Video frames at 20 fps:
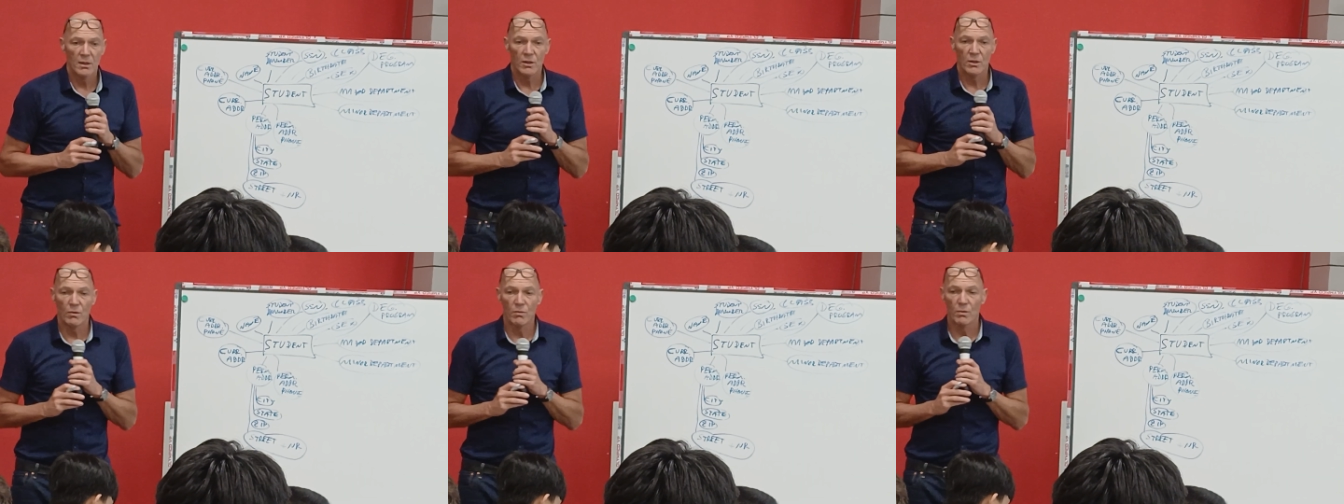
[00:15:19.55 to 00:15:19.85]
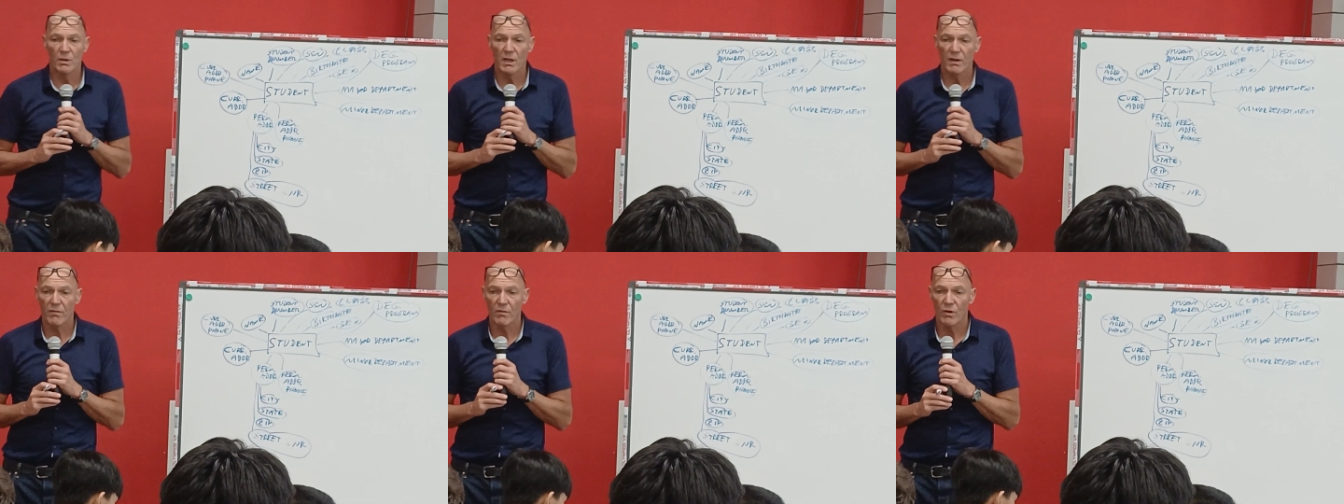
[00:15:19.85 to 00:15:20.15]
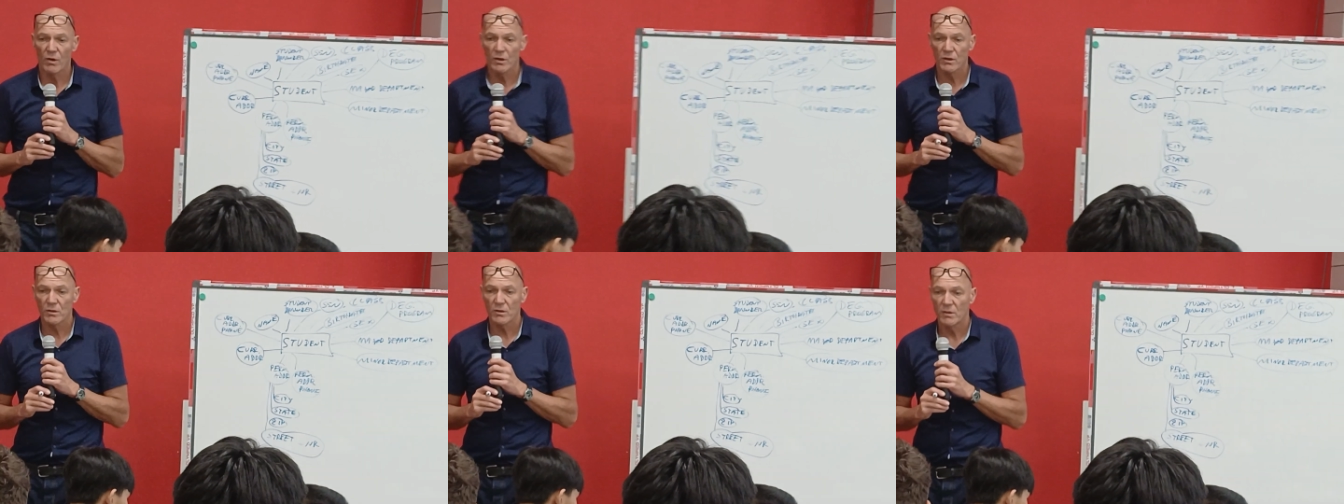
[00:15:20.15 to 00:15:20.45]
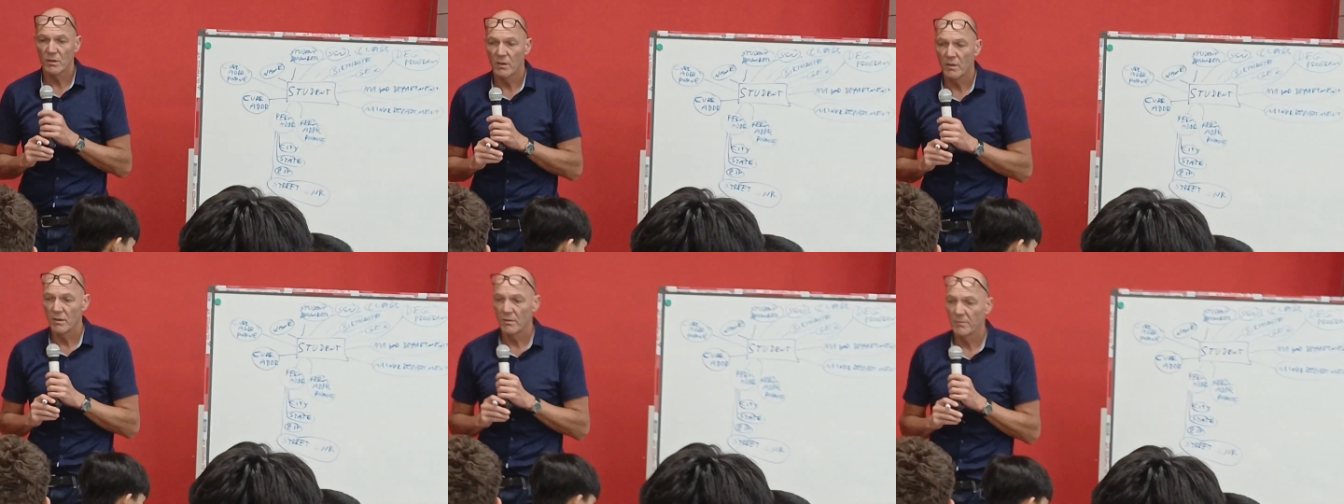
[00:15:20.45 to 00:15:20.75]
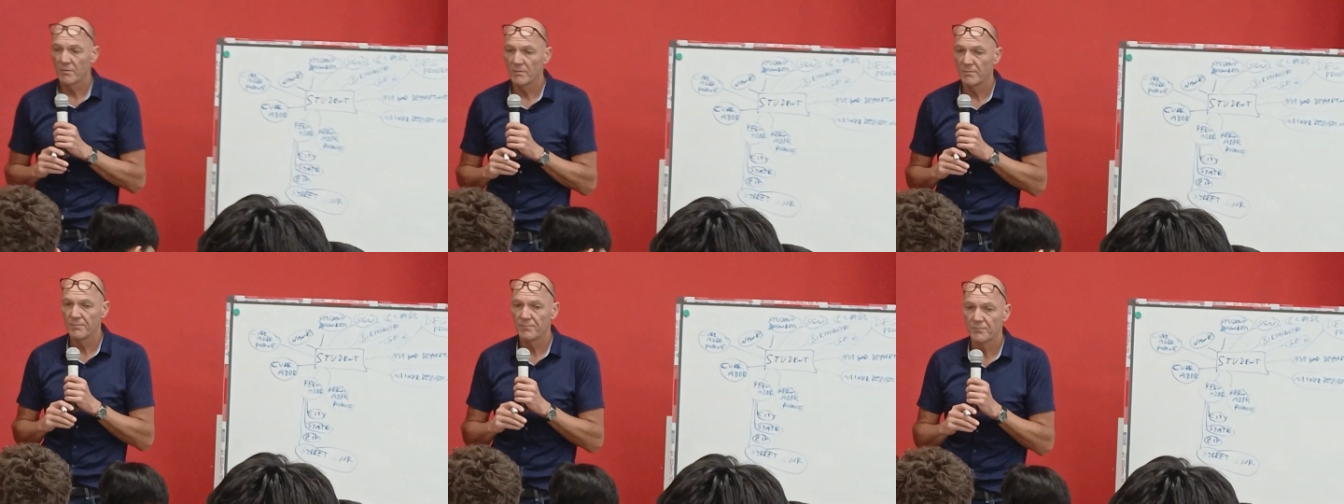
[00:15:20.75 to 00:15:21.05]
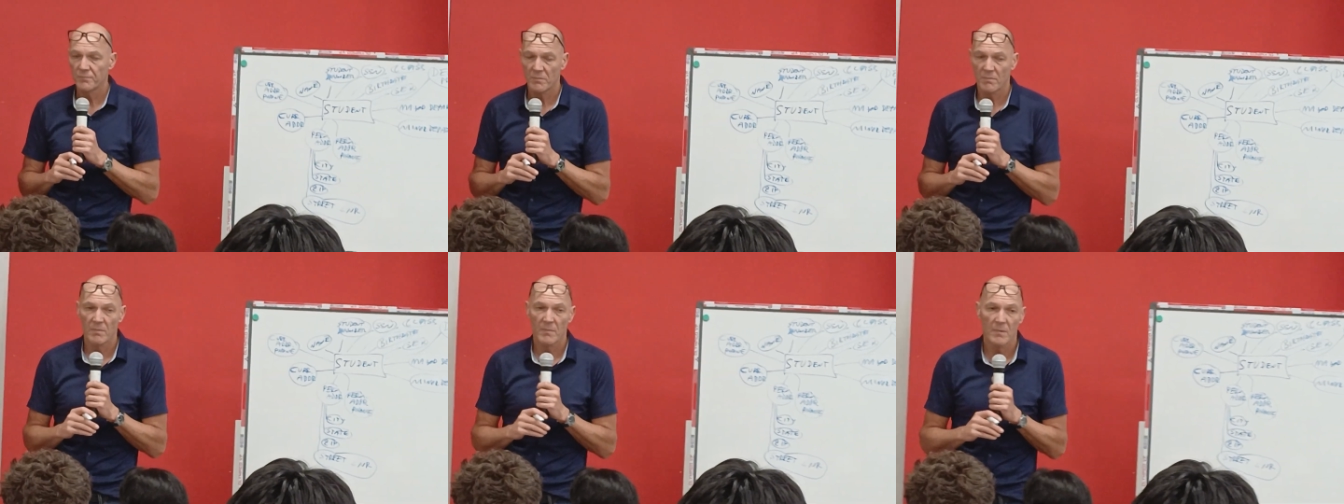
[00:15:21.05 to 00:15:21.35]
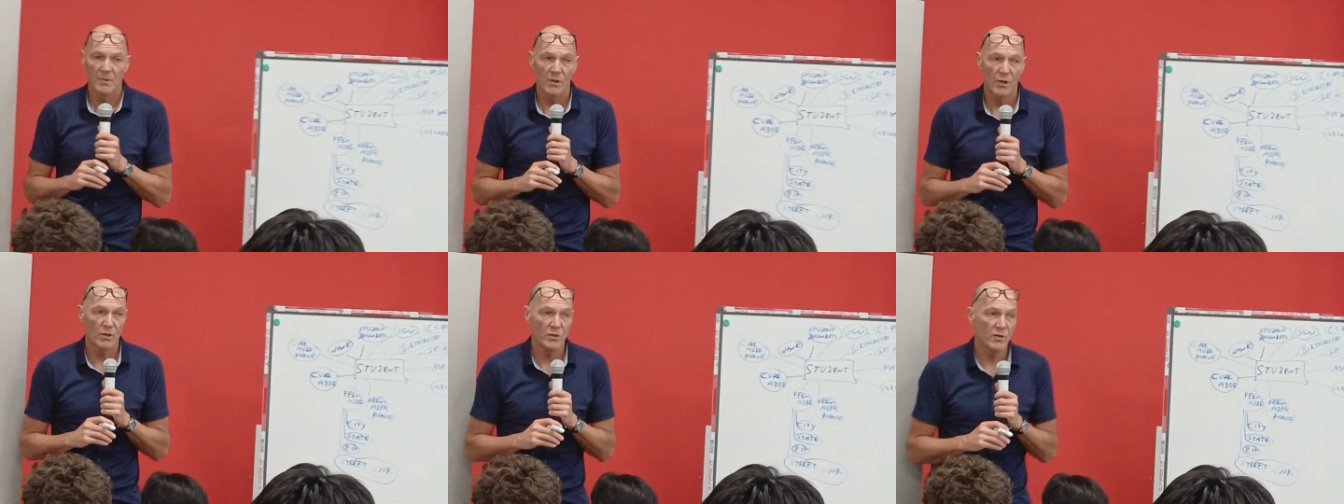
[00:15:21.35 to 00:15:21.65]
you would have lost
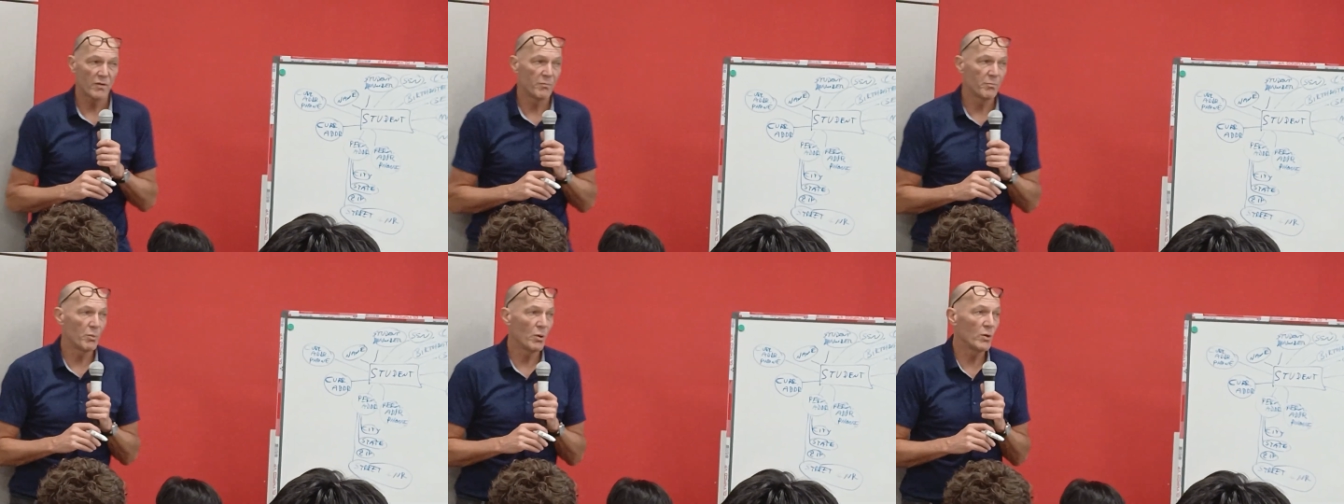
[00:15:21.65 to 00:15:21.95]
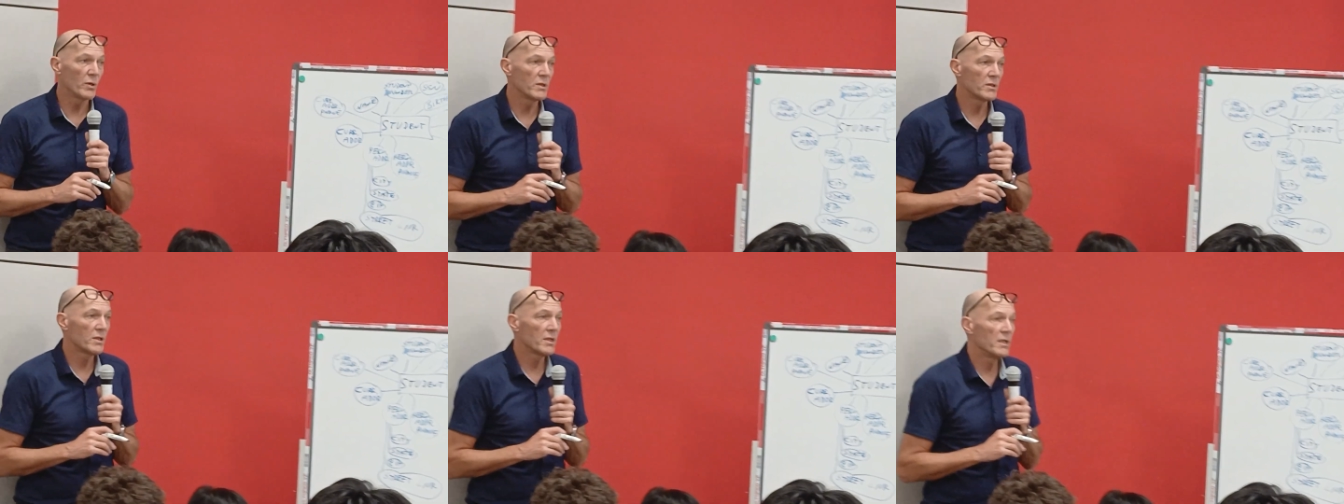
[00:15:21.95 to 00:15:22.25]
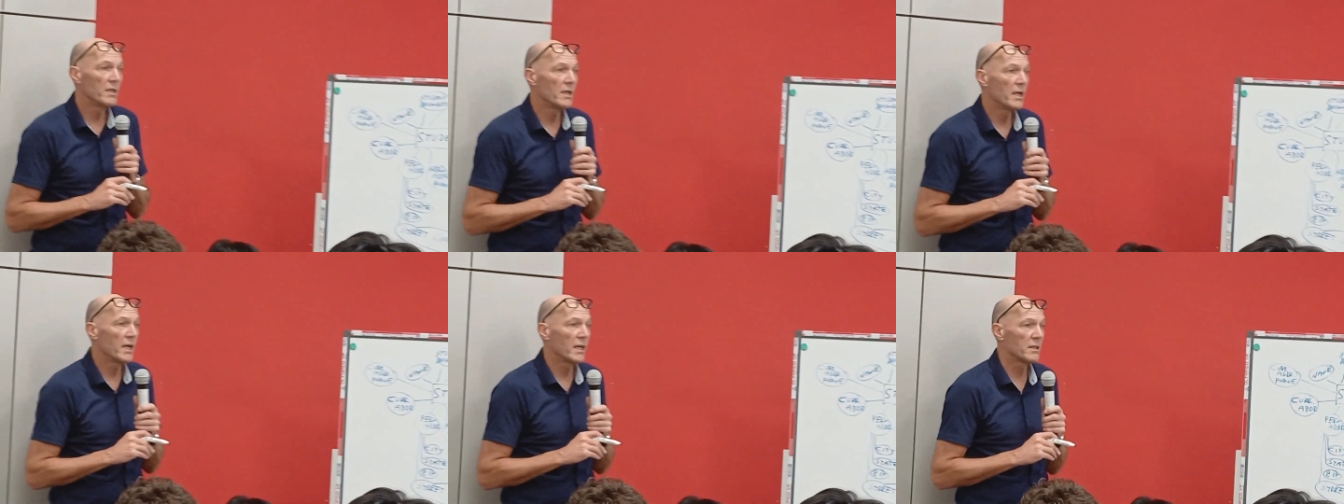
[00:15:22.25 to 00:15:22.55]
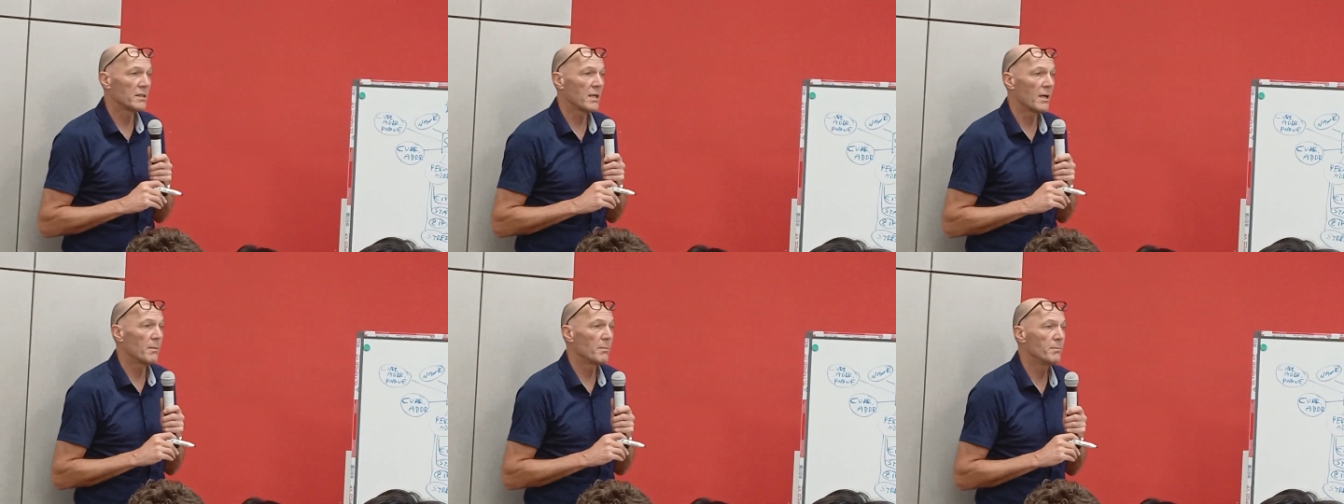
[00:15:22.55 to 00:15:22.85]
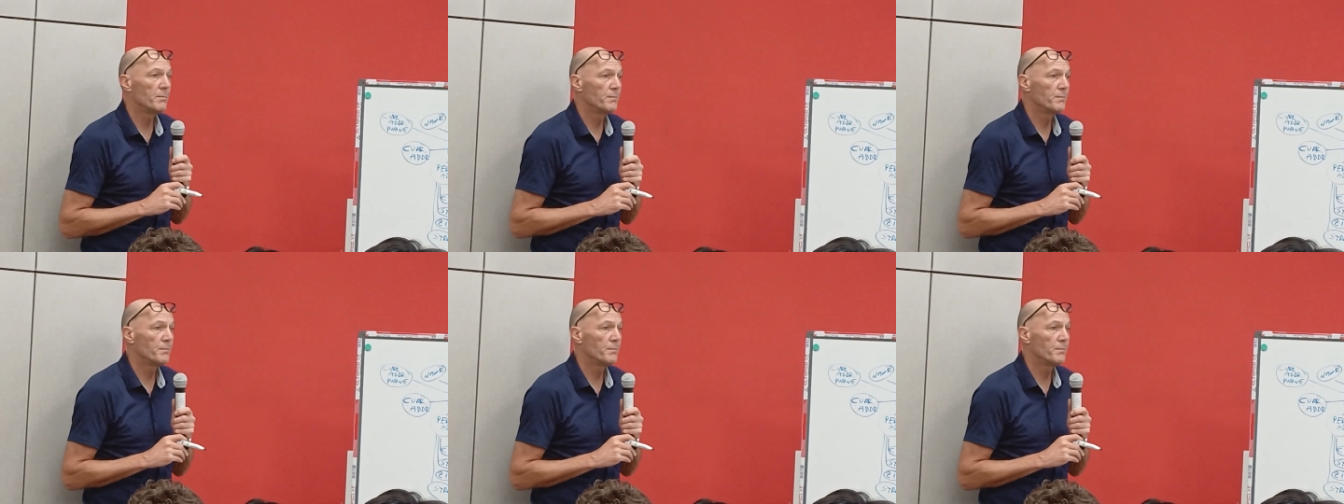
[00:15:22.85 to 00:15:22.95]
lots of points in the exam.